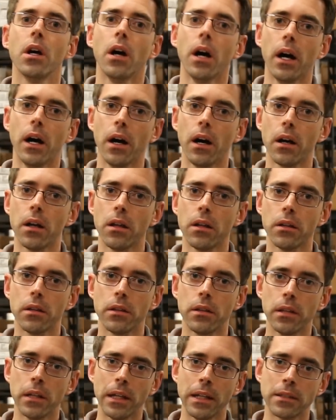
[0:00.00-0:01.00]

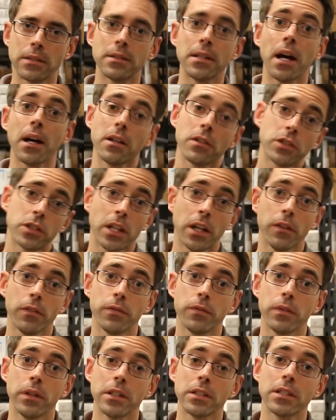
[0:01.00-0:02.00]
It's not
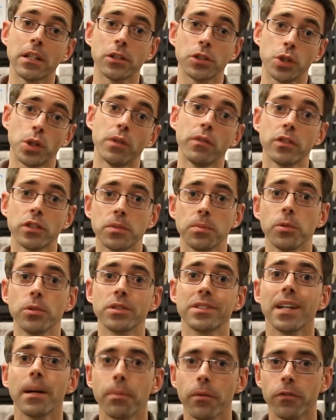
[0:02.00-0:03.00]
serviceable
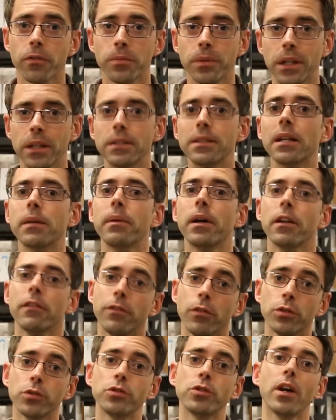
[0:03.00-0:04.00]
separate from the intake manifolds.